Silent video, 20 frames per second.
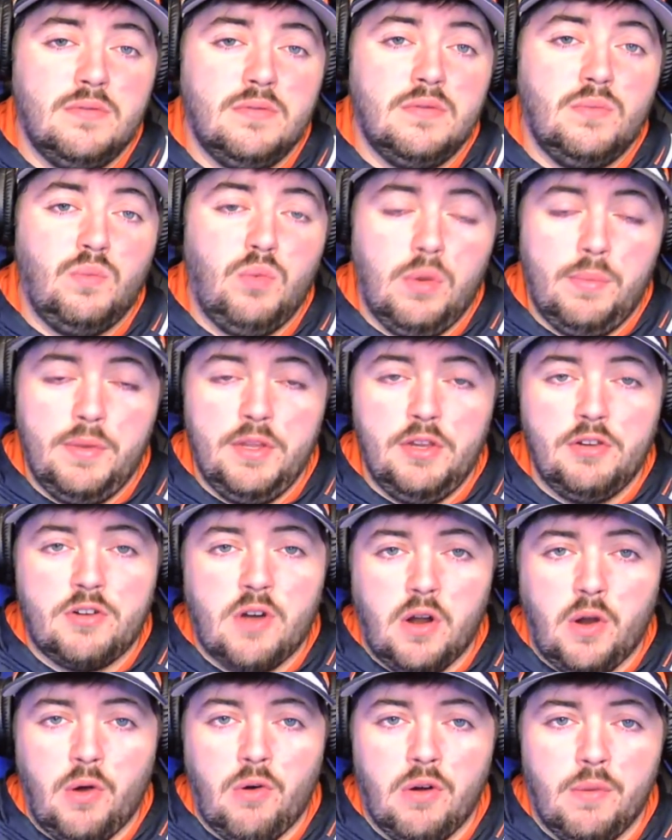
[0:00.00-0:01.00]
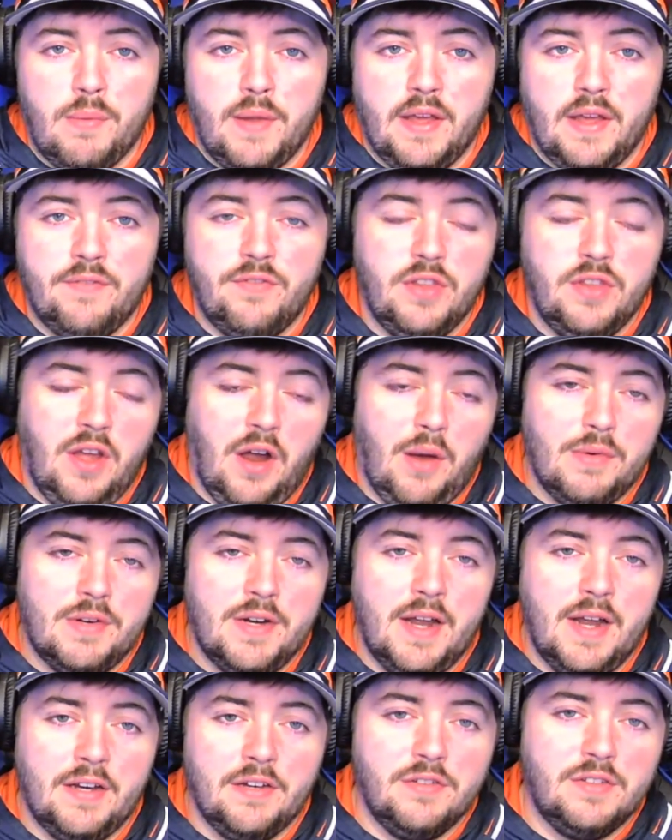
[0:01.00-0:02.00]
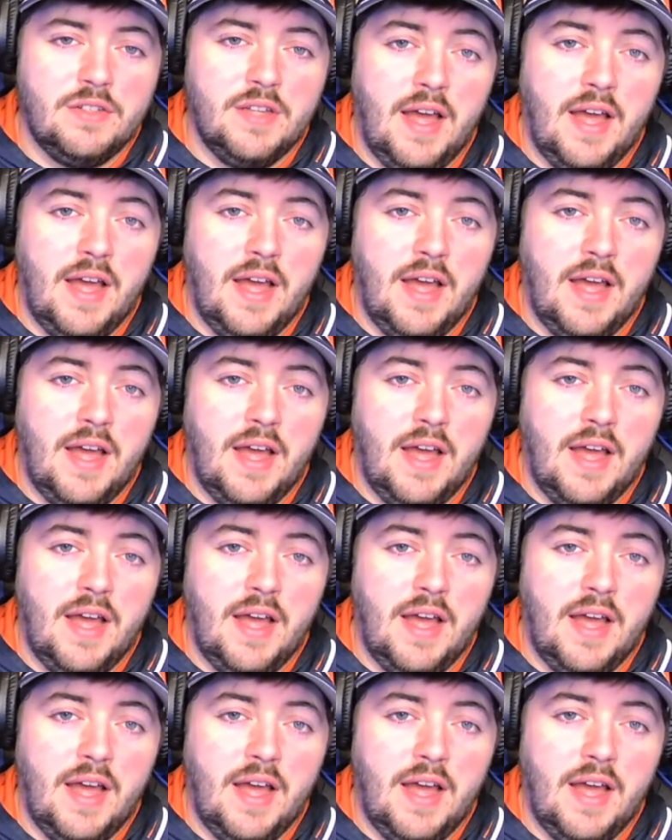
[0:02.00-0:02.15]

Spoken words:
will be your starting quarterback for the Auburn Tigers.